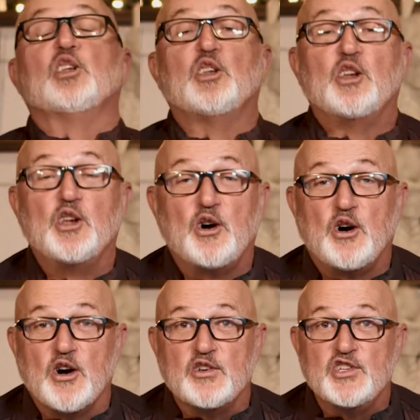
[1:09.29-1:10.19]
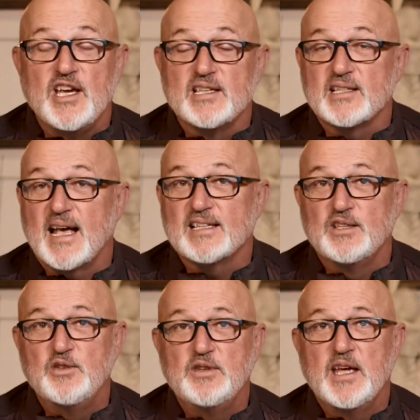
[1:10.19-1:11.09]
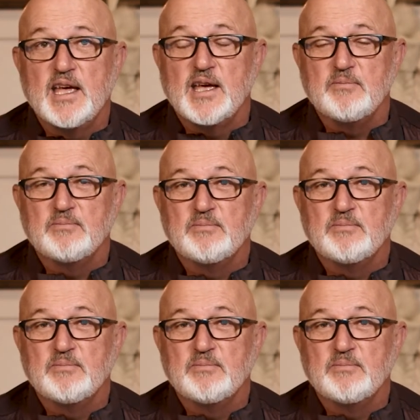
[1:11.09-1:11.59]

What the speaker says: Lord. Jesus has a new name.